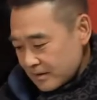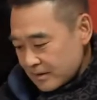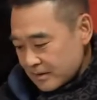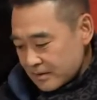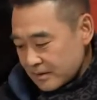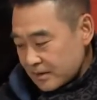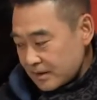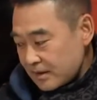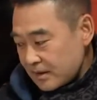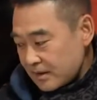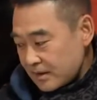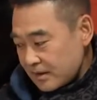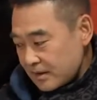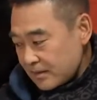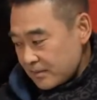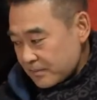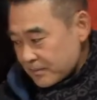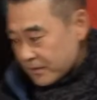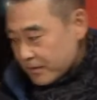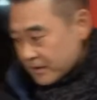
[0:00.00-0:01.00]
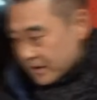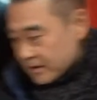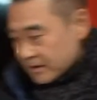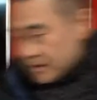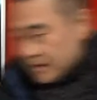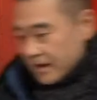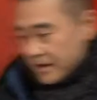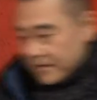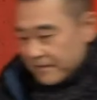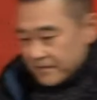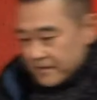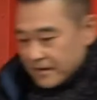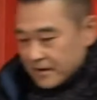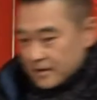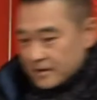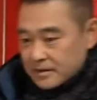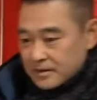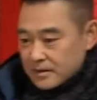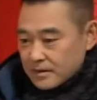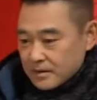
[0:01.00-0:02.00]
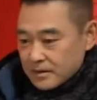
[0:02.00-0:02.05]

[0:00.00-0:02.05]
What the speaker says: see products like these.